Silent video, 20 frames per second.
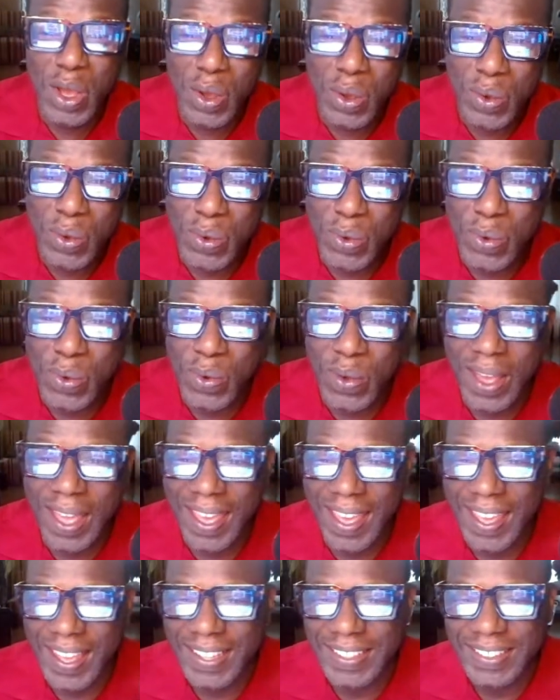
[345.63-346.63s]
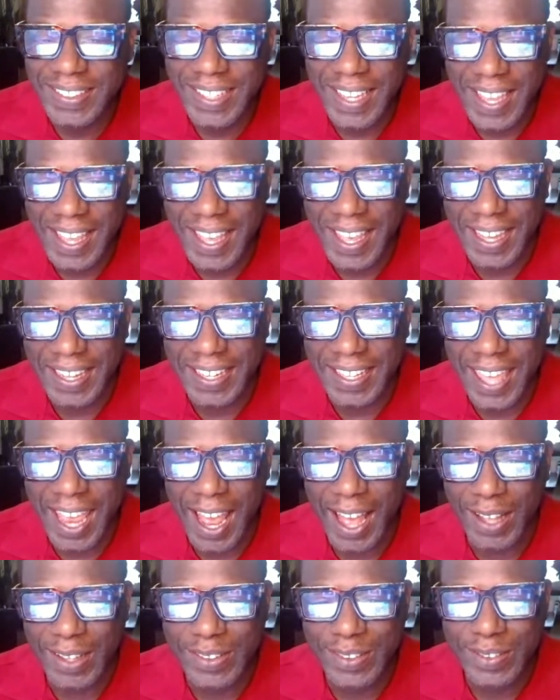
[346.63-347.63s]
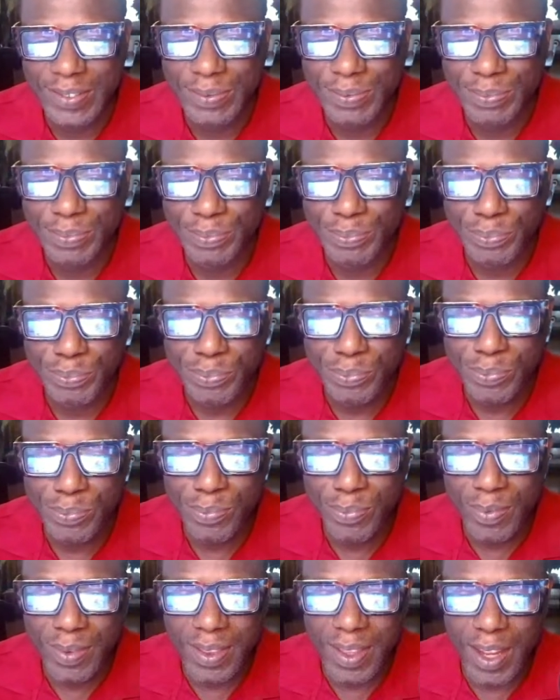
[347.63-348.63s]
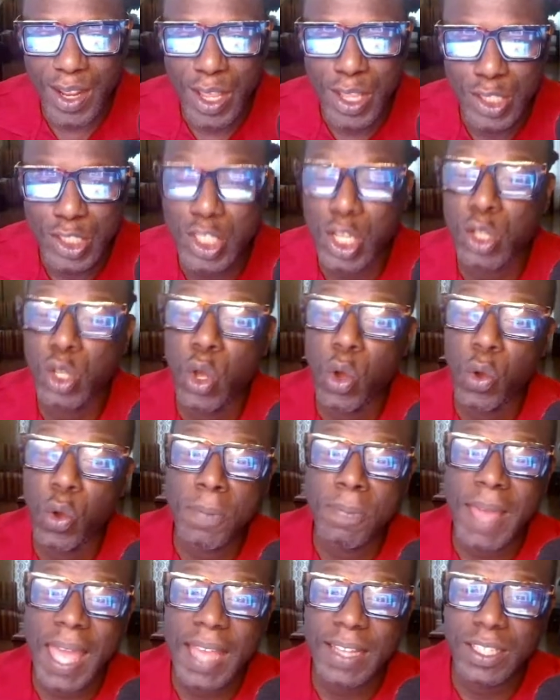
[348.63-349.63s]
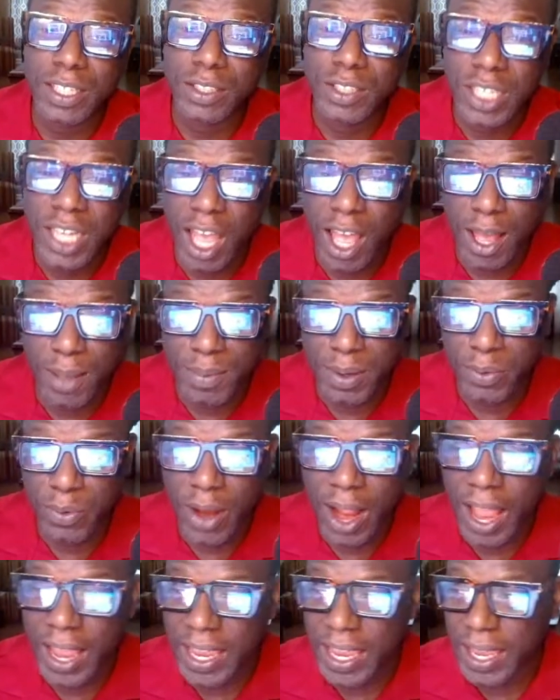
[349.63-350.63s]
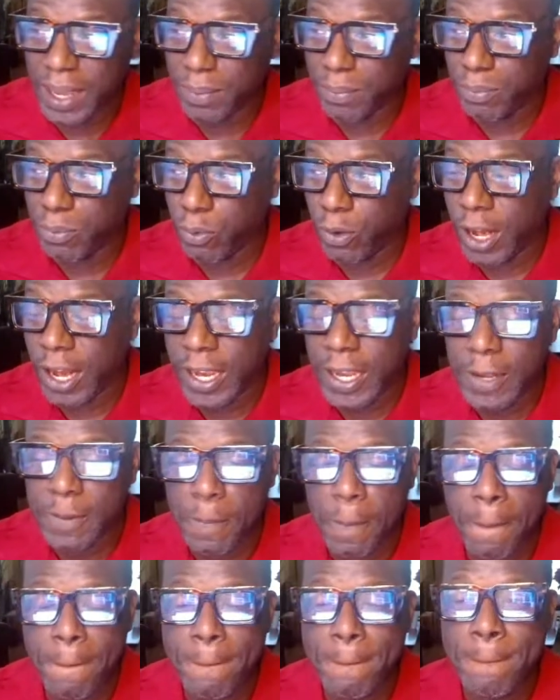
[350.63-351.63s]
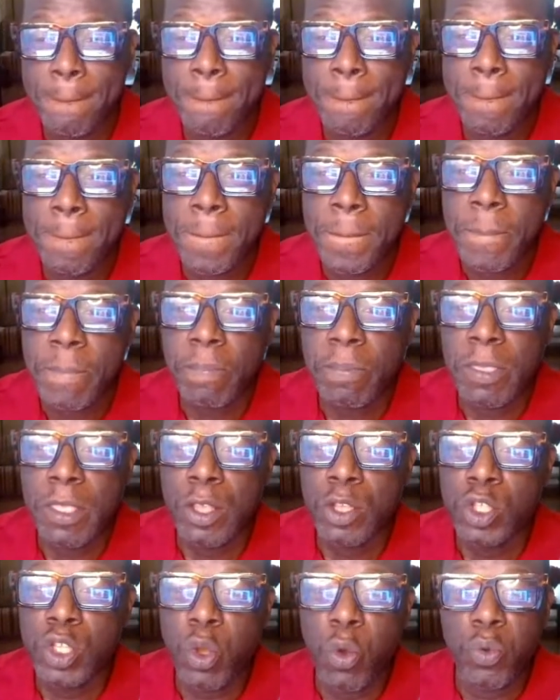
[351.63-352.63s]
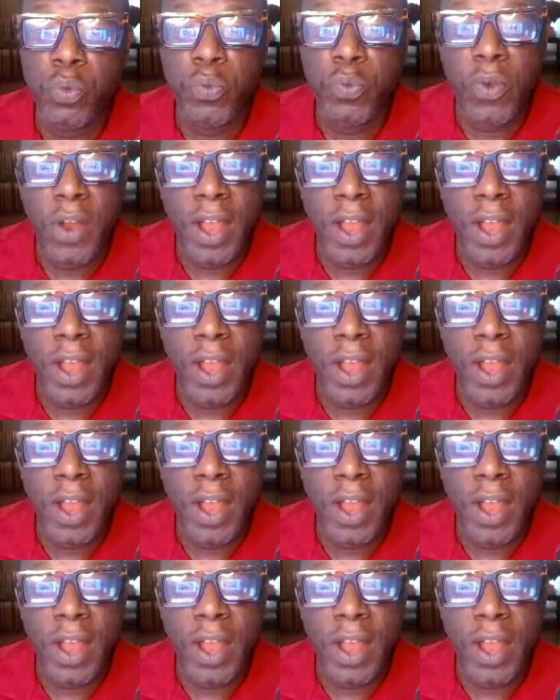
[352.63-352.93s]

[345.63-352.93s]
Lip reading: who is hanging out? So going back to Tom and Raheem, right? So